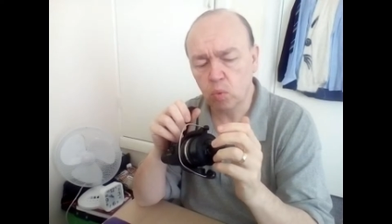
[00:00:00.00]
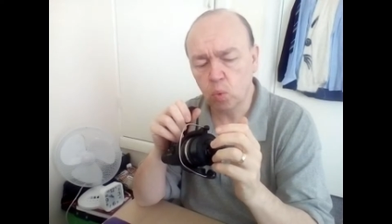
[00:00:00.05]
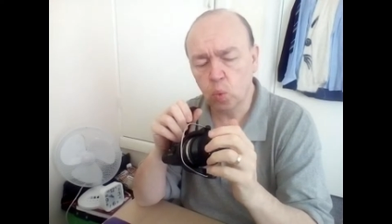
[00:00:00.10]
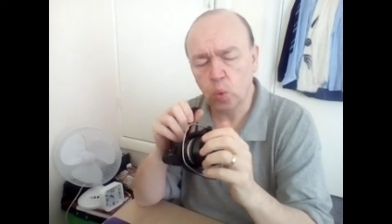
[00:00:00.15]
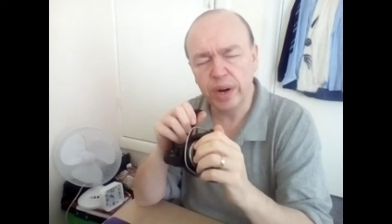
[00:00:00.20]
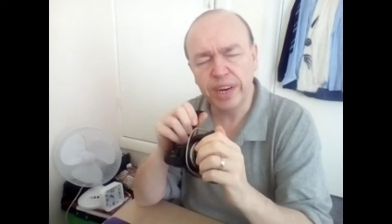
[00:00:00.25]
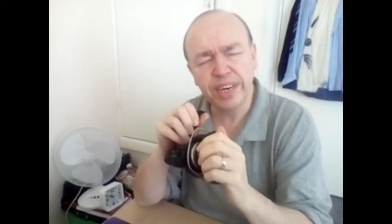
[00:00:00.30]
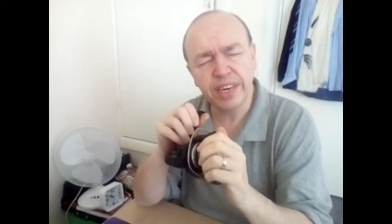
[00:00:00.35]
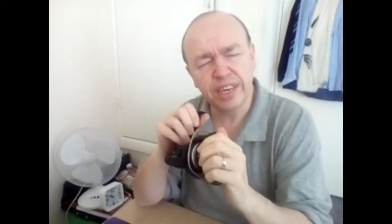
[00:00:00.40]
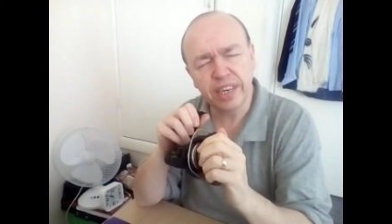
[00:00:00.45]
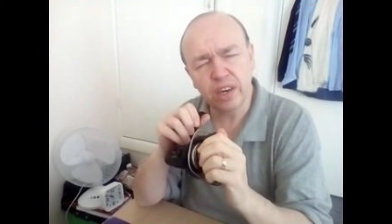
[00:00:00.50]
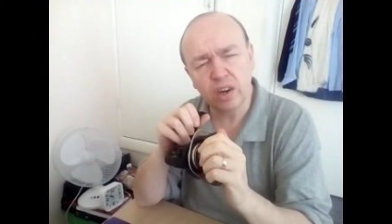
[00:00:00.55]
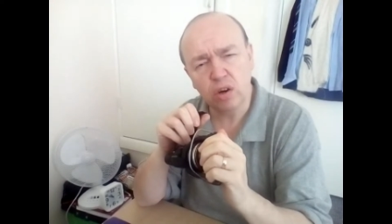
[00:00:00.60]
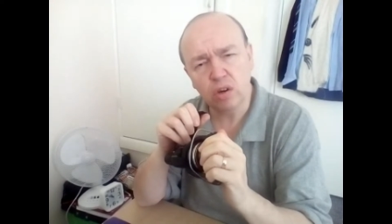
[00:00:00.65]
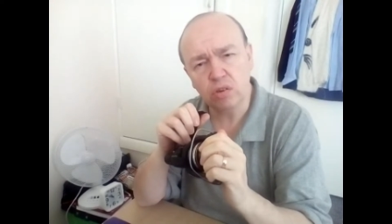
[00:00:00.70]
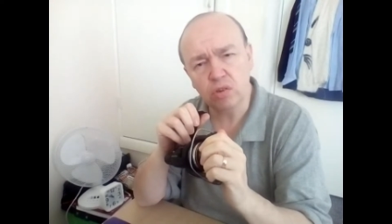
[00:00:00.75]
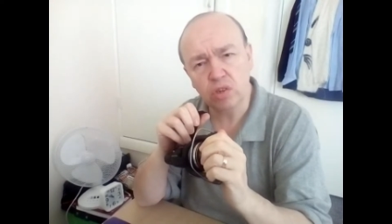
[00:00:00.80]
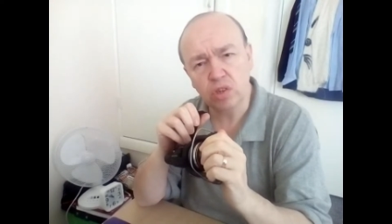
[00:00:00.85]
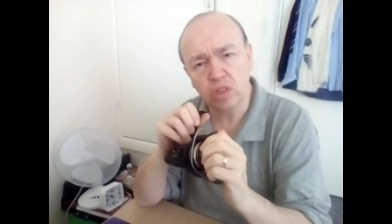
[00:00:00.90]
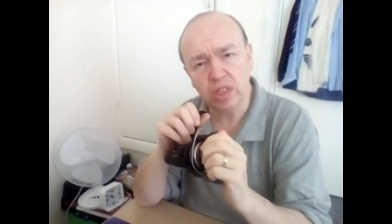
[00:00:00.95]
wind
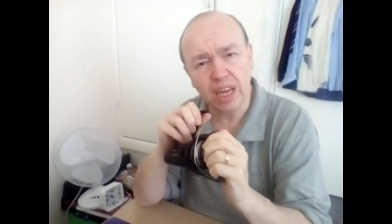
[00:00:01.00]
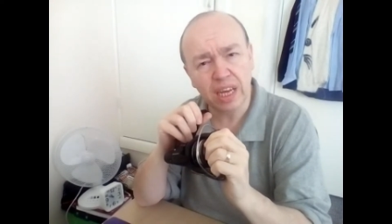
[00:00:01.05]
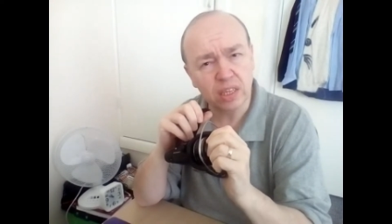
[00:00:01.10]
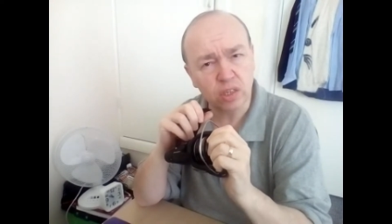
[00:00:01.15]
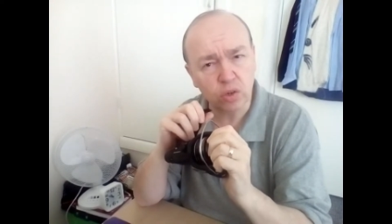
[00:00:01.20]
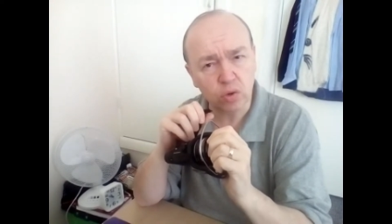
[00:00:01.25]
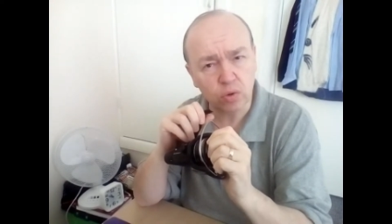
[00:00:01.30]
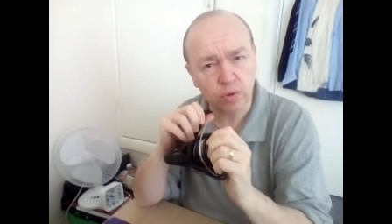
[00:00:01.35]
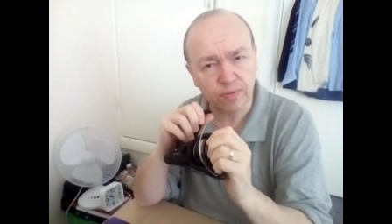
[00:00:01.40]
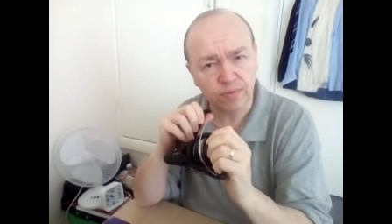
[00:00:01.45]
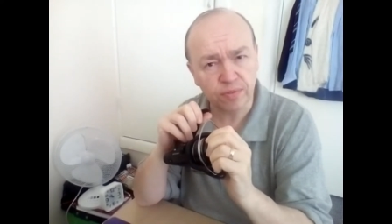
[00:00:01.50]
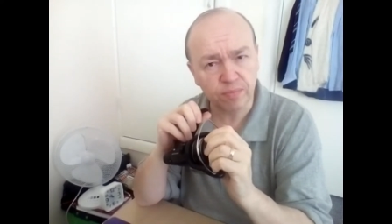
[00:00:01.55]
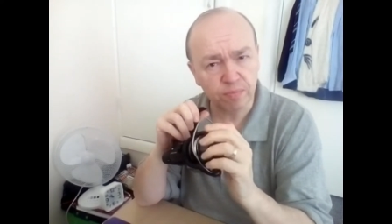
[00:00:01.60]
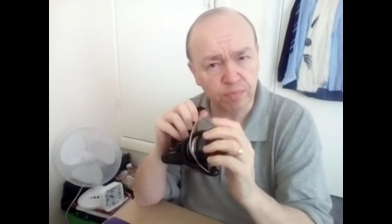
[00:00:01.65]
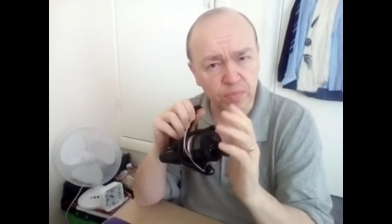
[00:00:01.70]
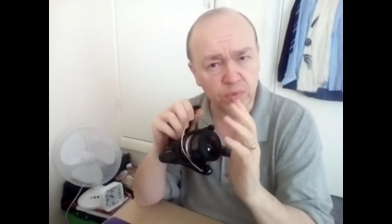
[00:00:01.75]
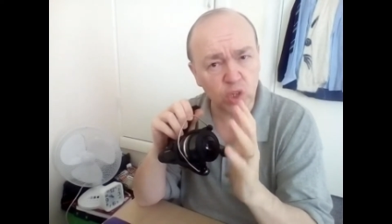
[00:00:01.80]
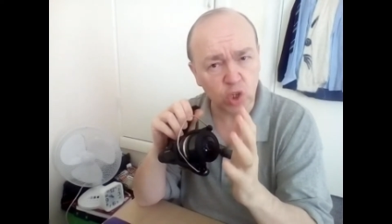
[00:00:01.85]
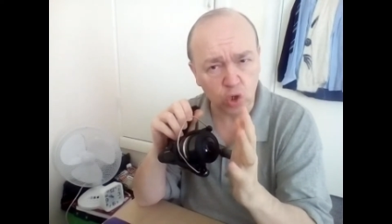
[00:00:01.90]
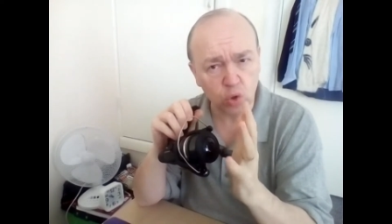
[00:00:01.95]
knots, that sort
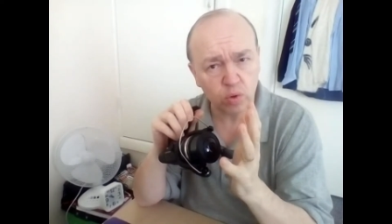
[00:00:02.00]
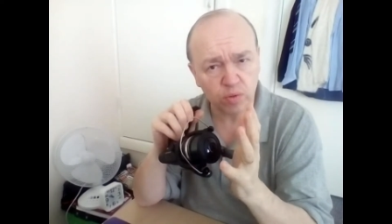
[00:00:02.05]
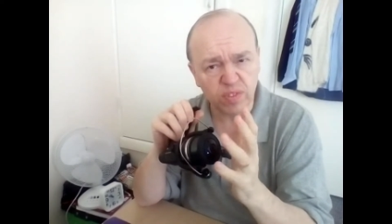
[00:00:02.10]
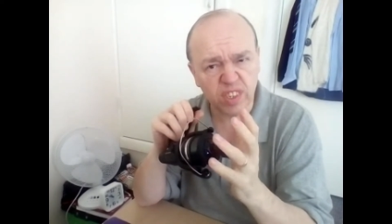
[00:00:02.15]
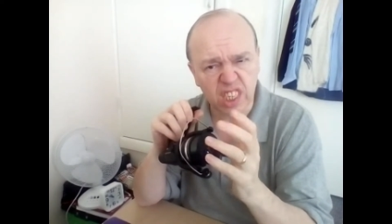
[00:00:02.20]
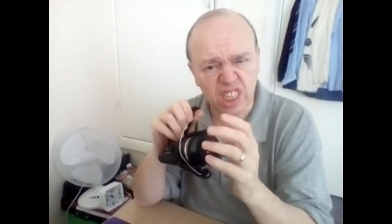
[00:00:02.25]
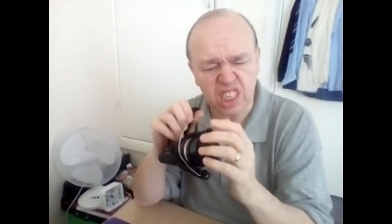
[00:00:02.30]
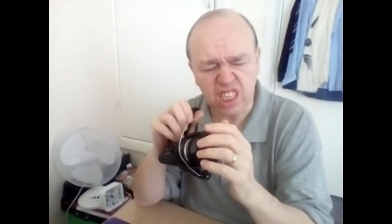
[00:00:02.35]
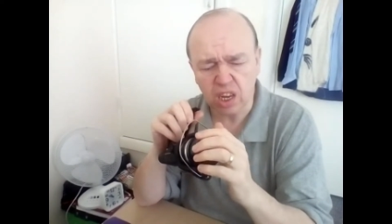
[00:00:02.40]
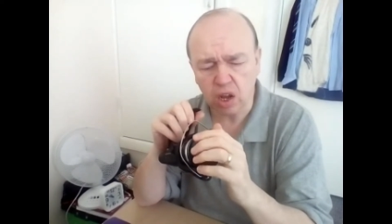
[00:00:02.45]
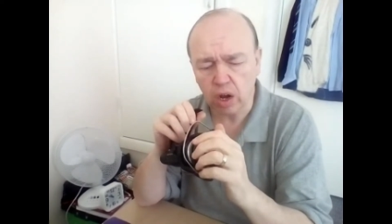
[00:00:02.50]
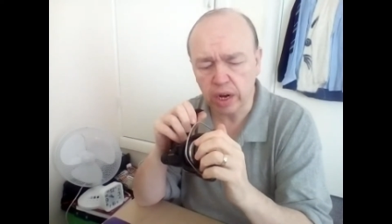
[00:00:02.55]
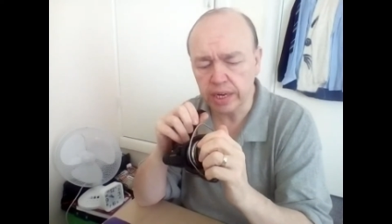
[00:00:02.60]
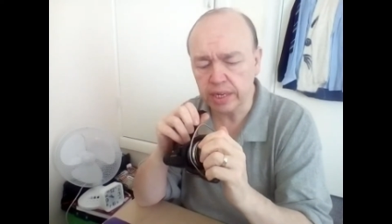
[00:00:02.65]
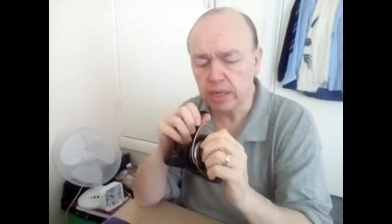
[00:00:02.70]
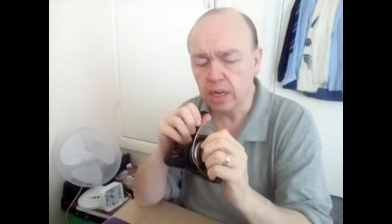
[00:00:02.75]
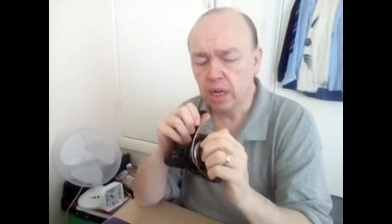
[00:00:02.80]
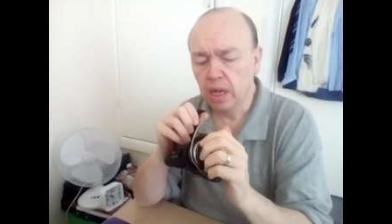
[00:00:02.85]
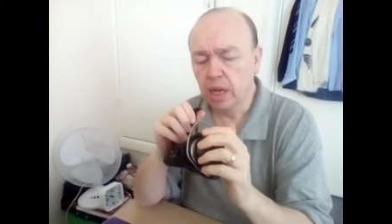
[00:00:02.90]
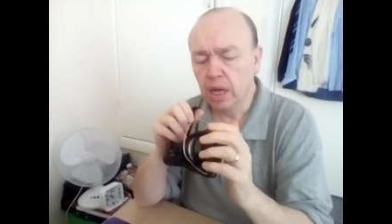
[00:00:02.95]
of
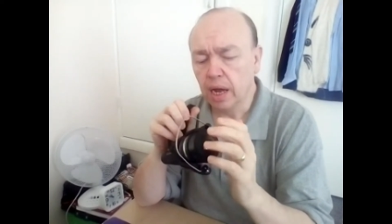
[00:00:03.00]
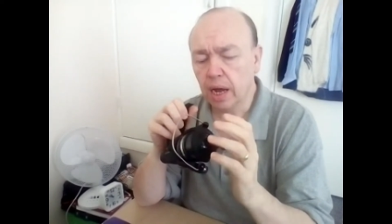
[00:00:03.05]
design.